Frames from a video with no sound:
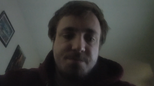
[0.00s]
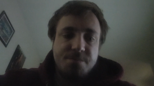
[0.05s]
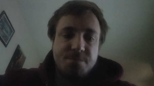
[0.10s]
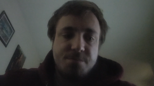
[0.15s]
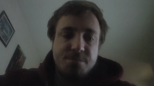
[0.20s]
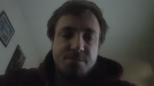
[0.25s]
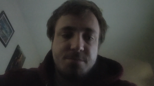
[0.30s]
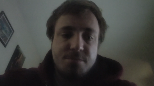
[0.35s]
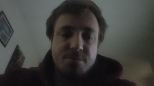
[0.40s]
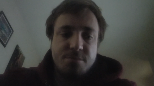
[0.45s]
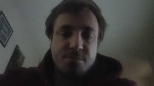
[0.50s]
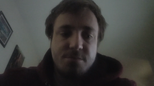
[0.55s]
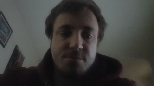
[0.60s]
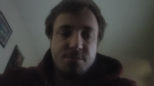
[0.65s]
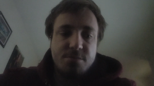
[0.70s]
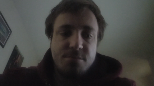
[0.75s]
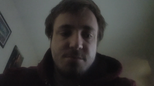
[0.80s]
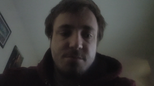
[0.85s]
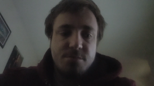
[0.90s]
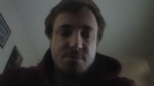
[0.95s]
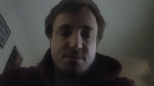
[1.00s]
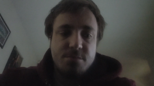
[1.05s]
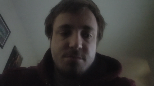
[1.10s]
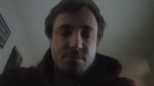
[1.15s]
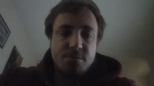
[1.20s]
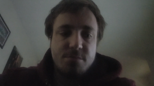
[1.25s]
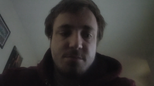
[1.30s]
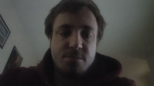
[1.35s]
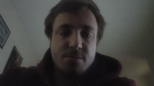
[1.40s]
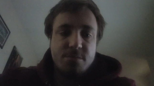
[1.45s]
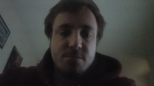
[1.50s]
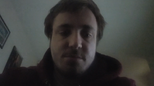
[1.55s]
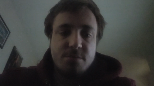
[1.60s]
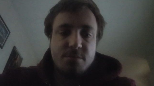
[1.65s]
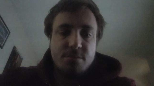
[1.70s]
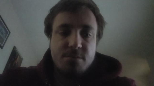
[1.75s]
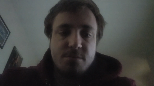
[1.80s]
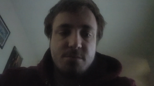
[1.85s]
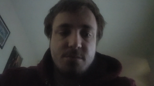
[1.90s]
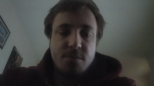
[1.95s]

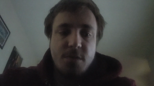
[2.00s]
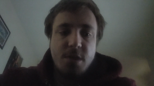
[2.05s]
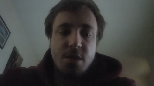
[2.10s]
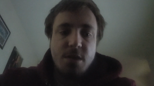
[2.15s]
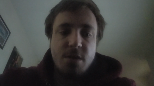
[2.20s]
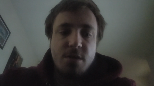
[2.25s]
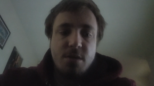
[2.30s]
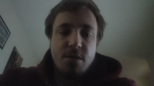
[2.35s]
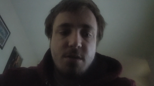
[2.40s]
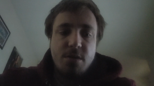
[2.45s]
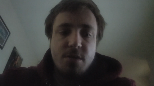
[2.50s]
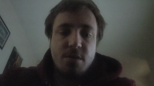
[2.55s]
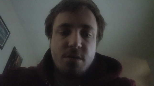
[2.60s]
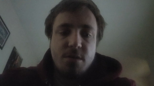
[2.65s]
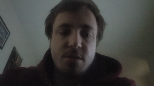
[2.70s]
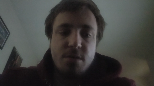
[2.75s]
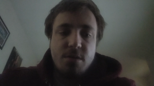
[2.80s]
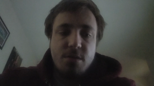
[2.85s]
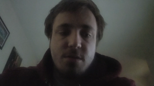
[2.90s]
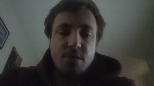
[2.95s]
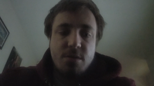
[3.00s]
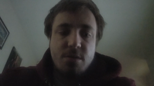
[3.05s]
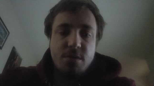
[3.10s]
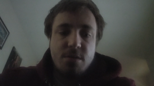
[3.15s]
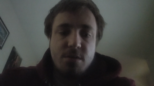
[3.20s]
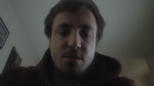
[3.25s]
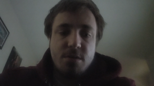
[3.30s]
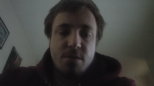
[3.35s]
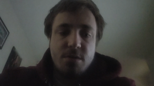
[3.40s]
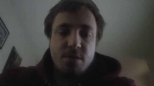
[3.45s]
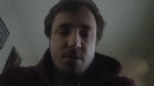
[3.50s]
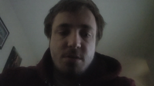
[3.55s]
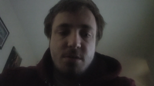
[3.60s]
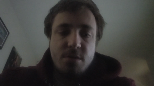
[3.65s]
No one is speaking in this clip.